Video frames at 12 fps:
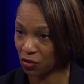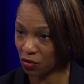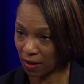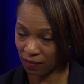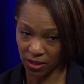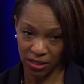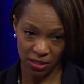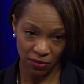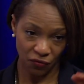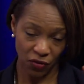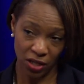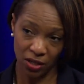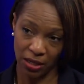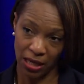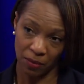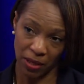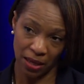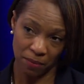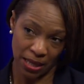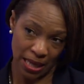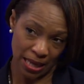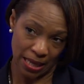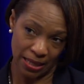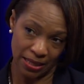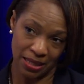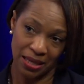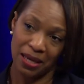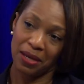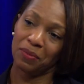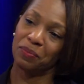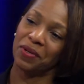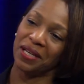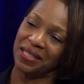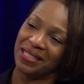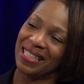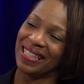You have things in front of your name and behind, but